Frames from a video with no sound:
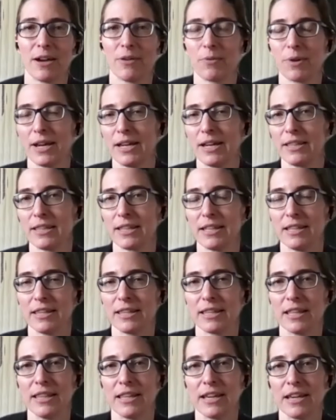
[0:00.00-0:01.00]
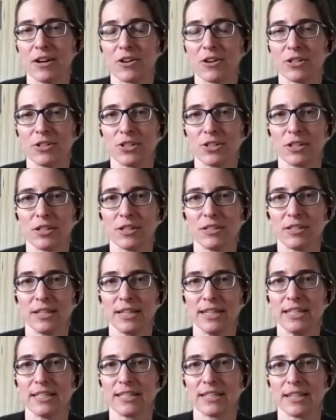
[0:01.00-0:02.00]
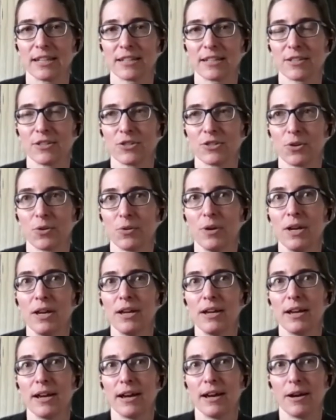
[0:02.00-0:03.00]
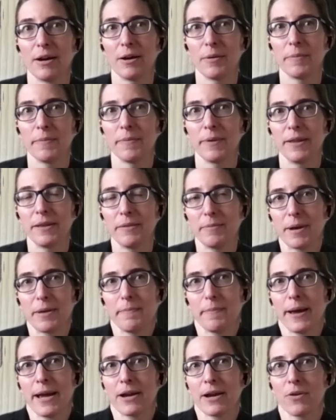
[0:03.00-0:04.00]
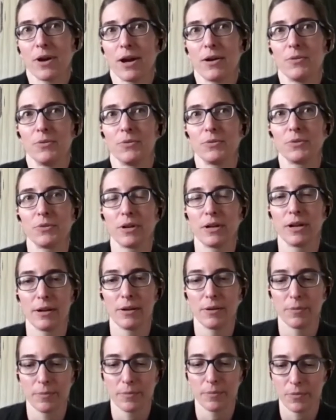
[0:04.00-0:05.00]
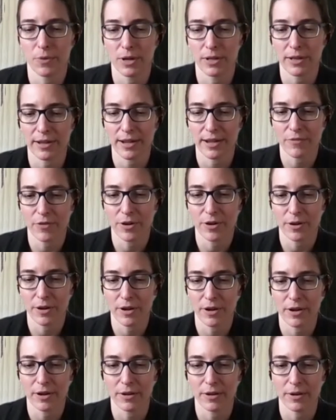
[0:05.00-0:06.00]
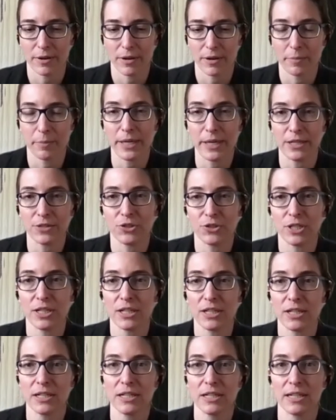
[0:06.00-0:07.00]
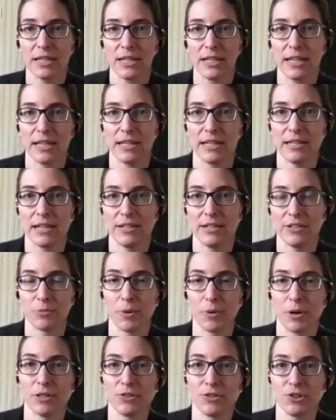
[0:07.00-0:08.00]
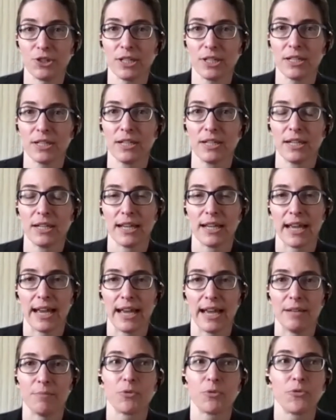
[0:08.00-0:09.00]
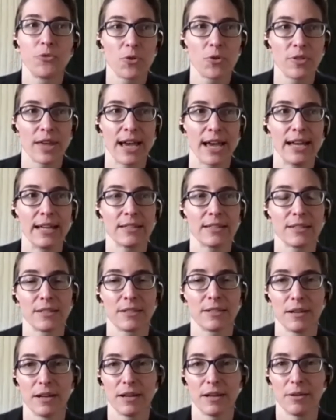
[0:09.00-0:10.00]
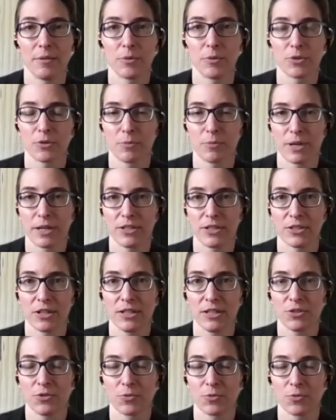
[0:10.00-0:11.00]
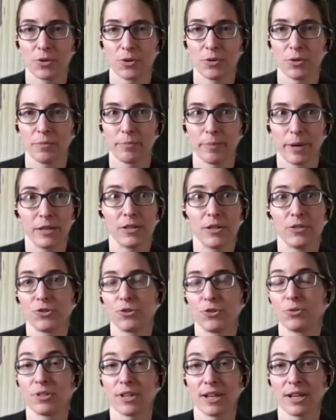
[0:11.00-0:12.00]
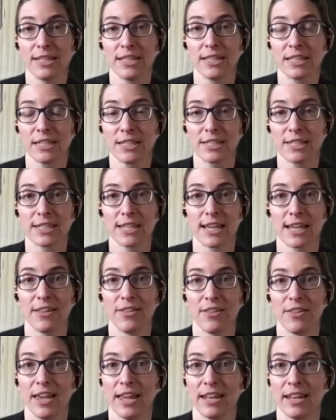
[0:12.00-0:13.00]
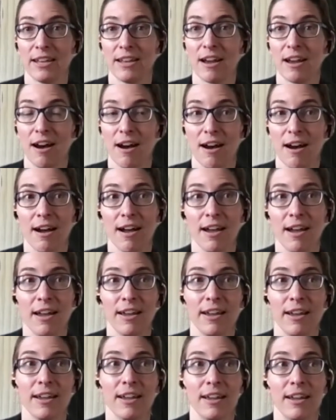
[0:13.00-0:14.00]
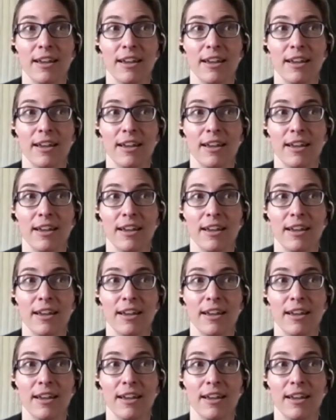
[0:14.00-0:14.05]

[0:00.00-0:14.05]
way than than they are to to insects and so um, and then my background um, well i have a, a phd in entomology and before that, uh, most of my studies were biological sciences. And then I,